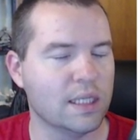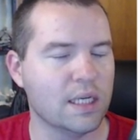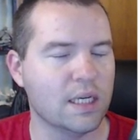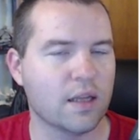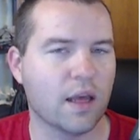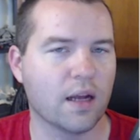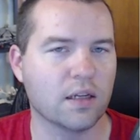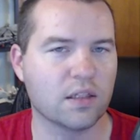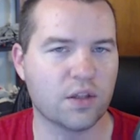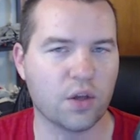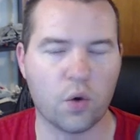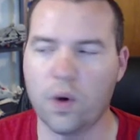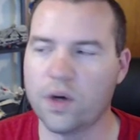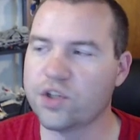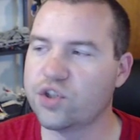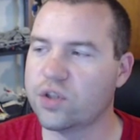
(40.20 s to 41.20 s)
That is the
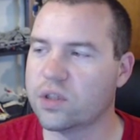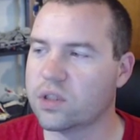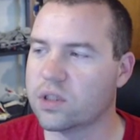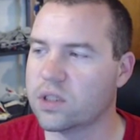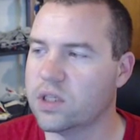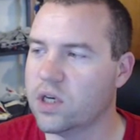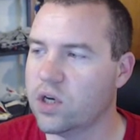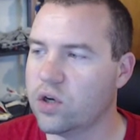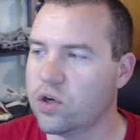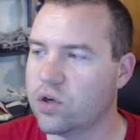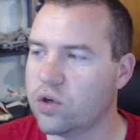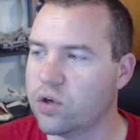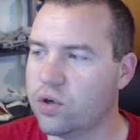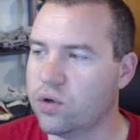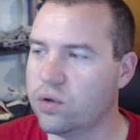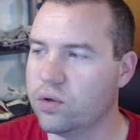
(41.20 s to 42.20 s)
question.
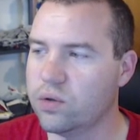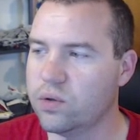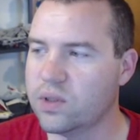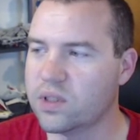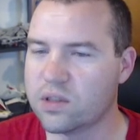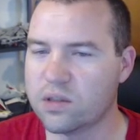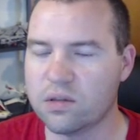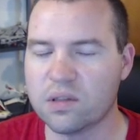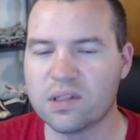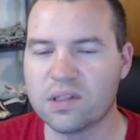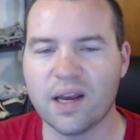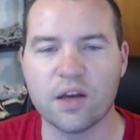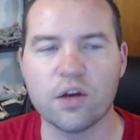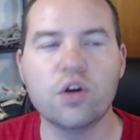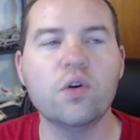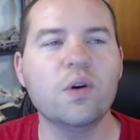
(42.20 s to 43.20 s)
Who is to
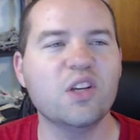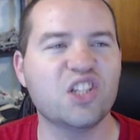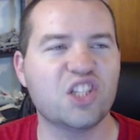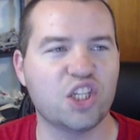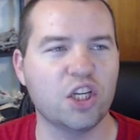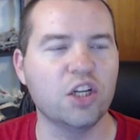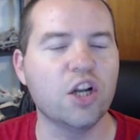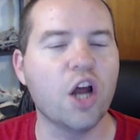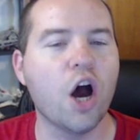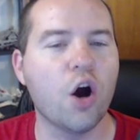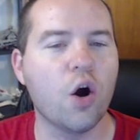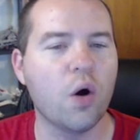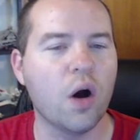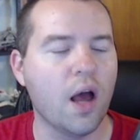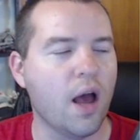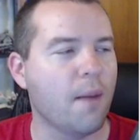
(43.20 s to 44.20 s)
say? Who is to
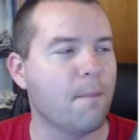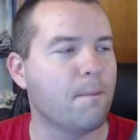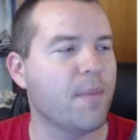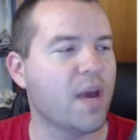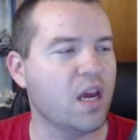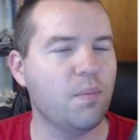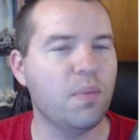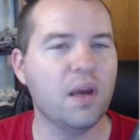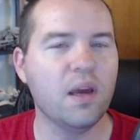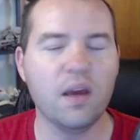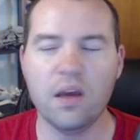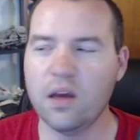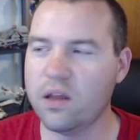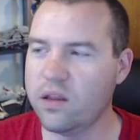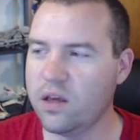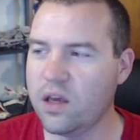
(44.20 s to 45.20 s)
know?
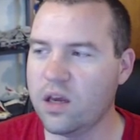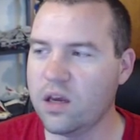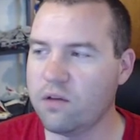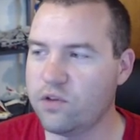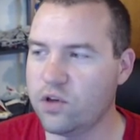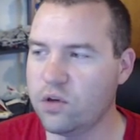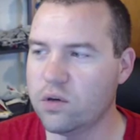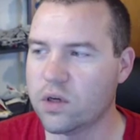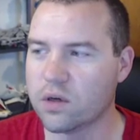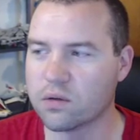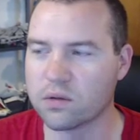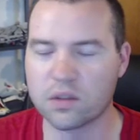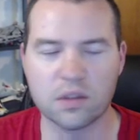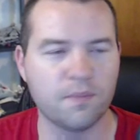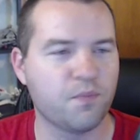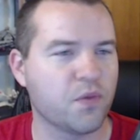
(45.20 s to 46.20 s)
Maybe the King of Dew
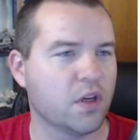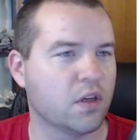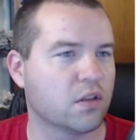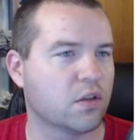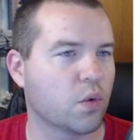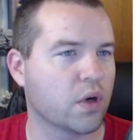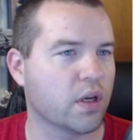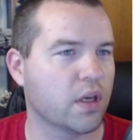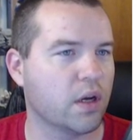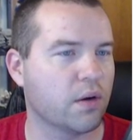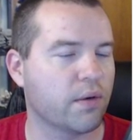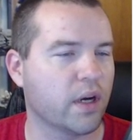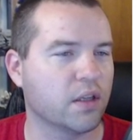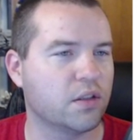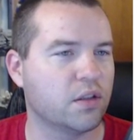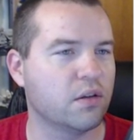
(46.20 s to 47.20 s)
knows. So we're going to get
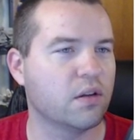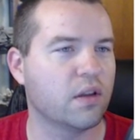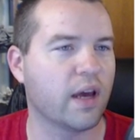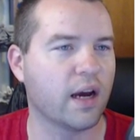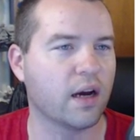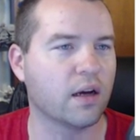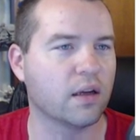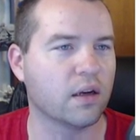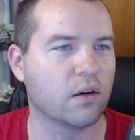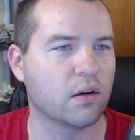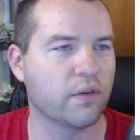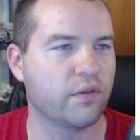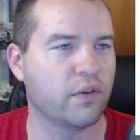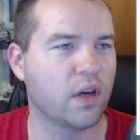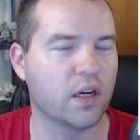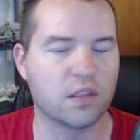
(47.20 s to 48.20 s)
right to that, and I'll
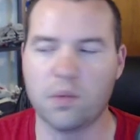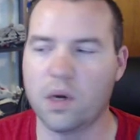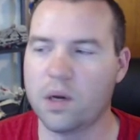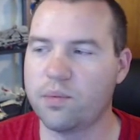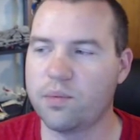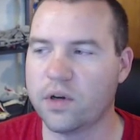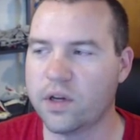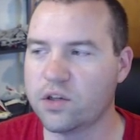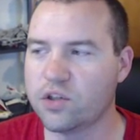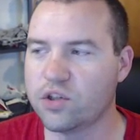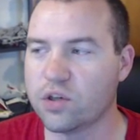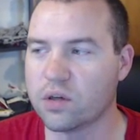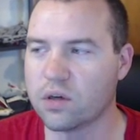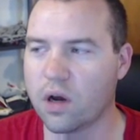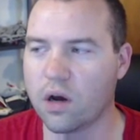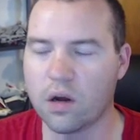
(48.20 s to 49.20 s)
give you guys my
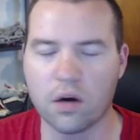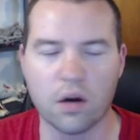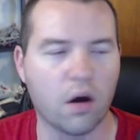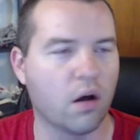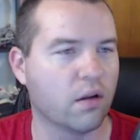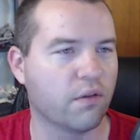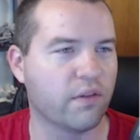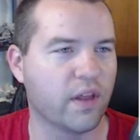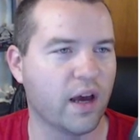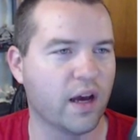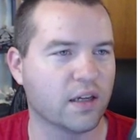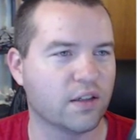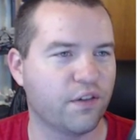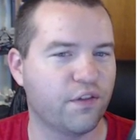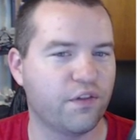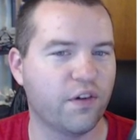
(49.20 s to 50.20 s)
prediction on all of
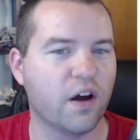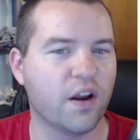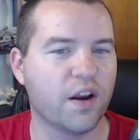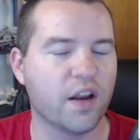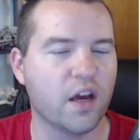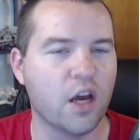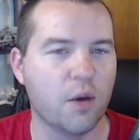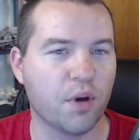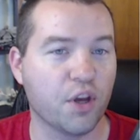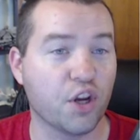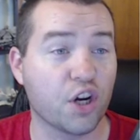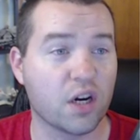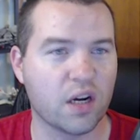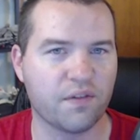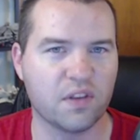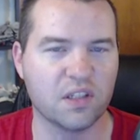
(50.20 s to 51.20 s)
that fun. But you're
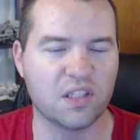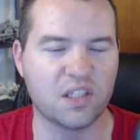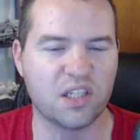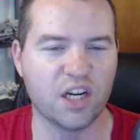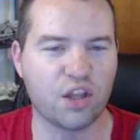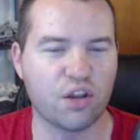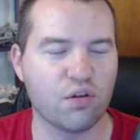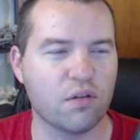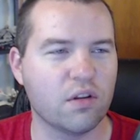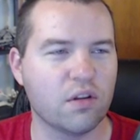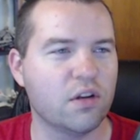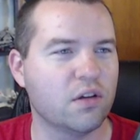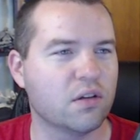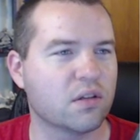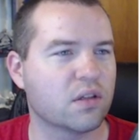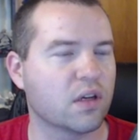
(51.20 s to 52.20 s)
going to have to stick through the
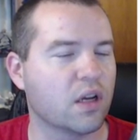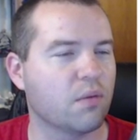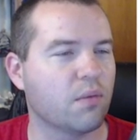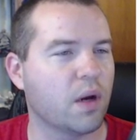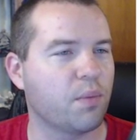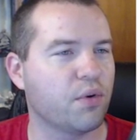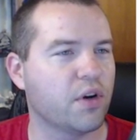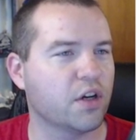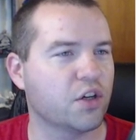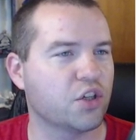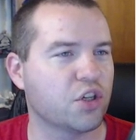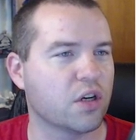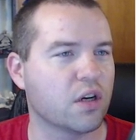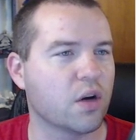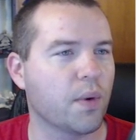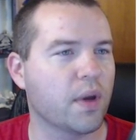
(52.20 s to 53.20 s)
news to get my
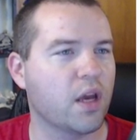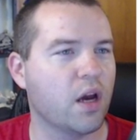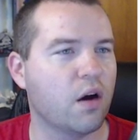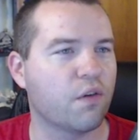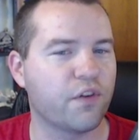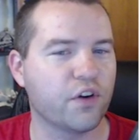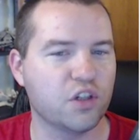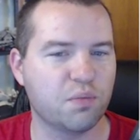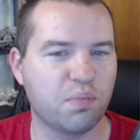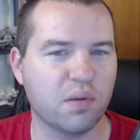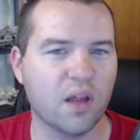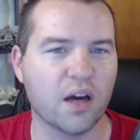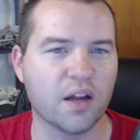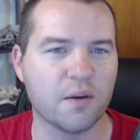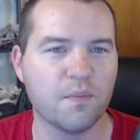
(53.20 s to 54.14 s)
prediction. Here we go. First Blood.